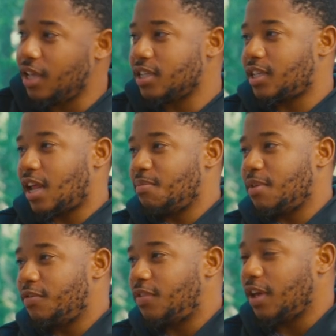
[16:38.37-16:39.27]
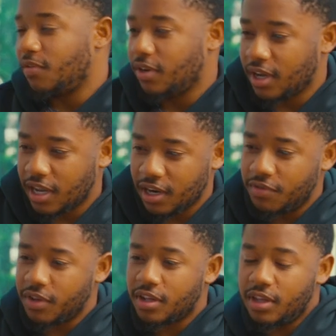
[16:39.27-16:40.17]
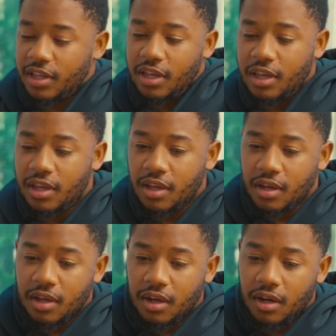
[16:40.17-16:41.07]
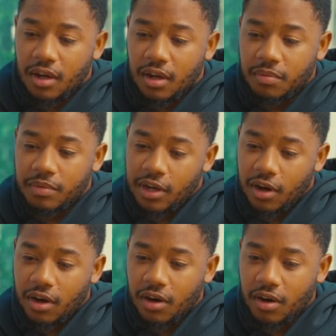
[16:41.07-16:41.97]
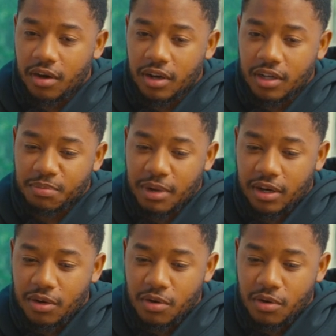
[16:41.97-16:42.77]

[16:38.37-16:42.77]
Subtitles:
is like my favorite. I love a good yee. You heard is my new